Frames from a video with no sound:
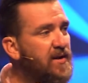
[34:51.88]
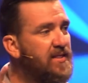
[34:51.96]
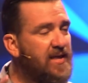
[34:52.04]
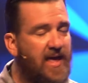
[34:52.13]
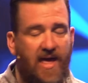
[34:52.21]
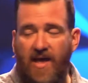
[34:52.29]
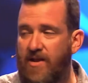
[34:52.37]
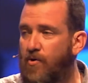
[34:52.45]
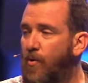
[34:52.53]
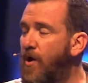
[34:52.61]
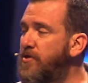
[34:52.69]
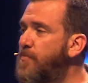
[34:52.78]
at the end
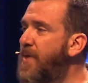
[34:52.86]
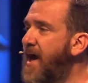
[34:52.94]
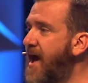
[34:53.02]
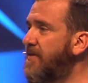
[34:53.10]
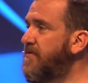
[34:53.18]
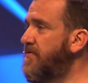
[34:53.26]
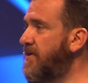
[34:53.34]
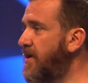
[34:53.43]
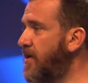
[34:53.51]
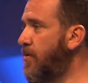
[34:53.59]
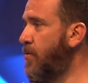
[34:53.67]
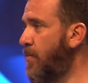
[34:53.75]
or on the path of the
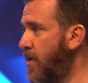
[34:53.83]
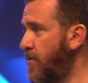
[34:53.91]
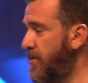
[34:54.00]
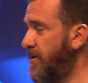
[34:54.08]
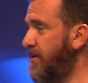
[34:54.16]
narrow road.